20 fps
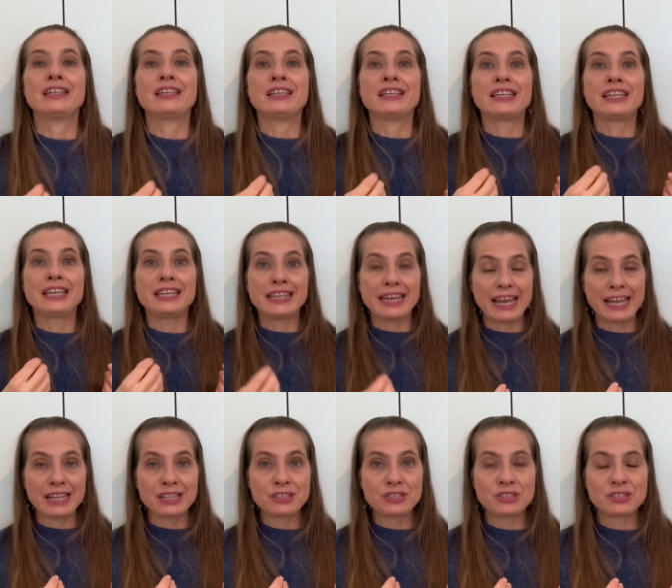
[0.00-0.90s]
He
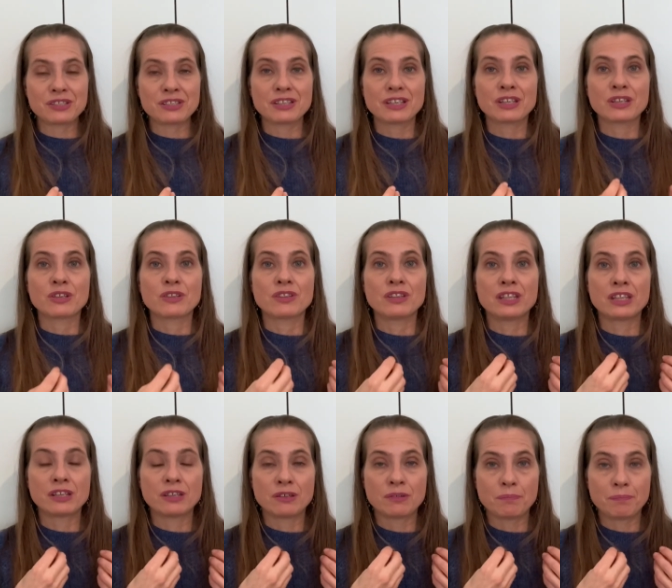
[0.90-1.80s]
gains
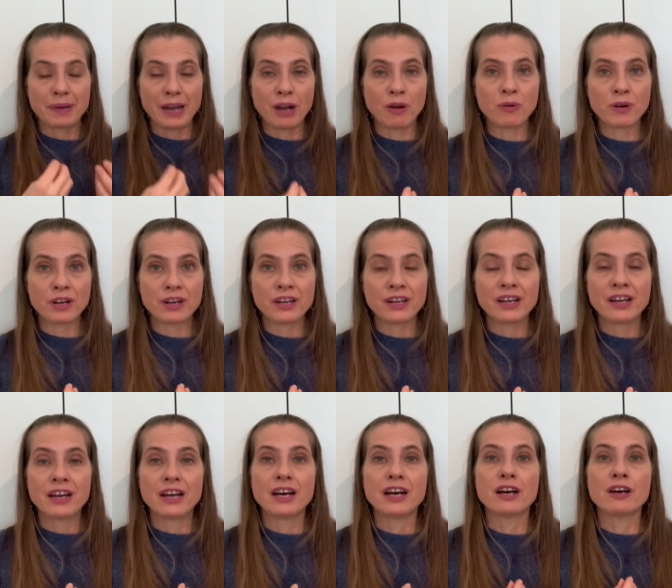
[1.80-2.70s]
the power
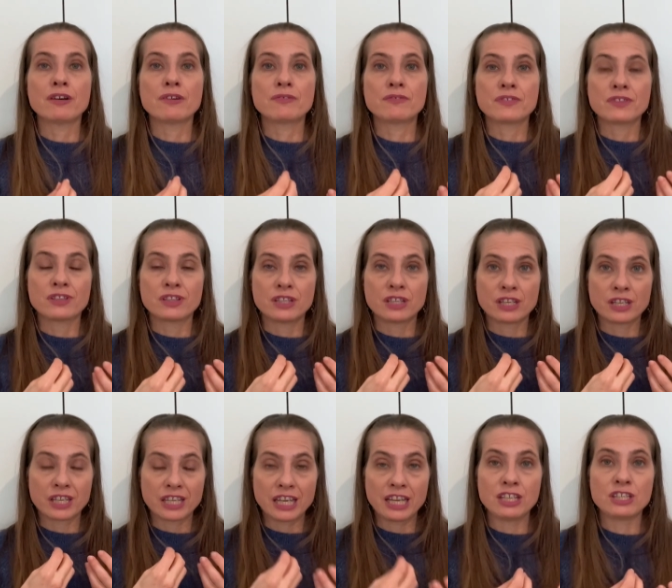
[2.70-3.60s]
of the
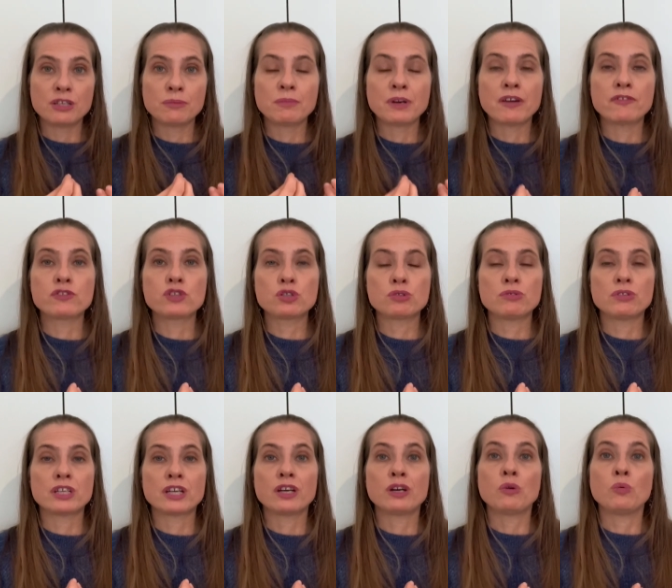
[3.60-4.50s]
kingdom of
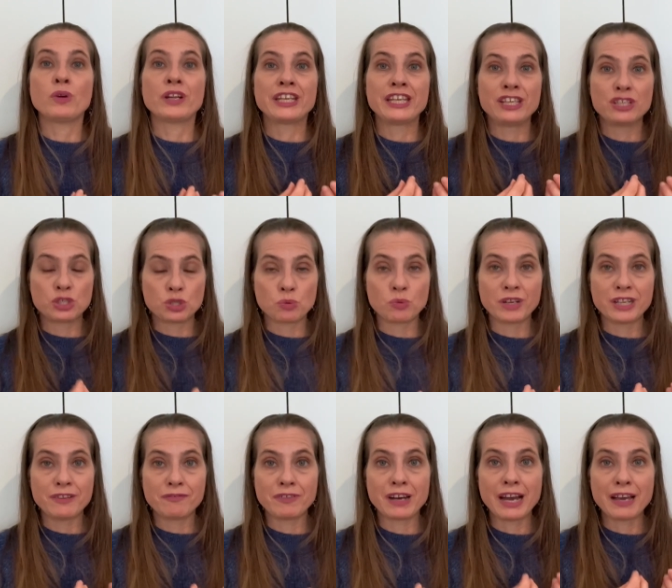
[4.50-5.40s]
Judah when he is
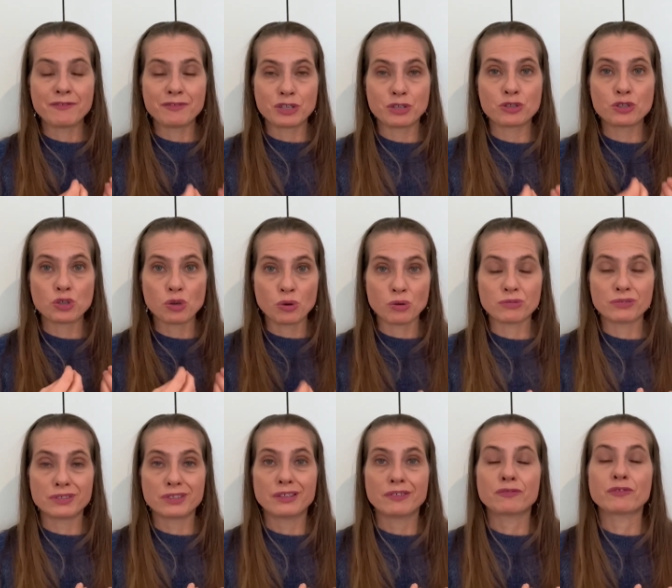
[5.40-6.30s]
25 years
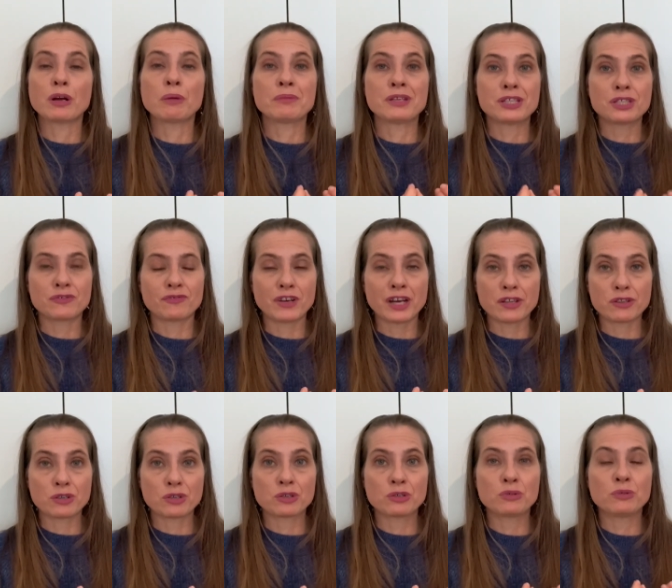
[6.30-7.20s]
old from his
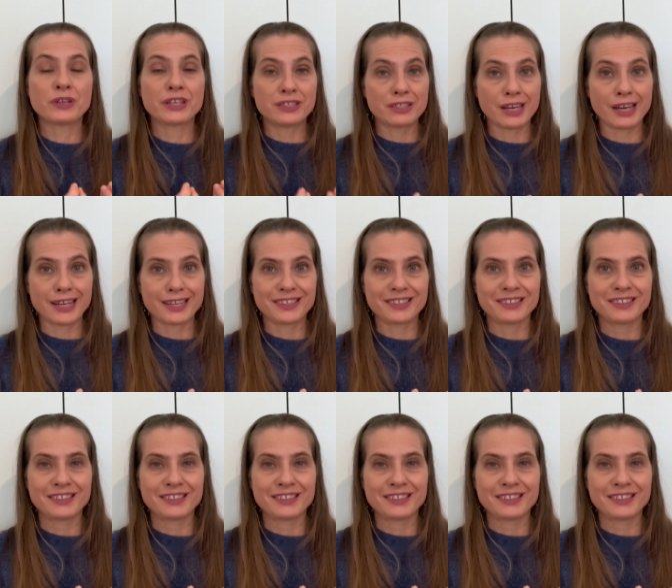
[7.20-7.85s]
father who had died.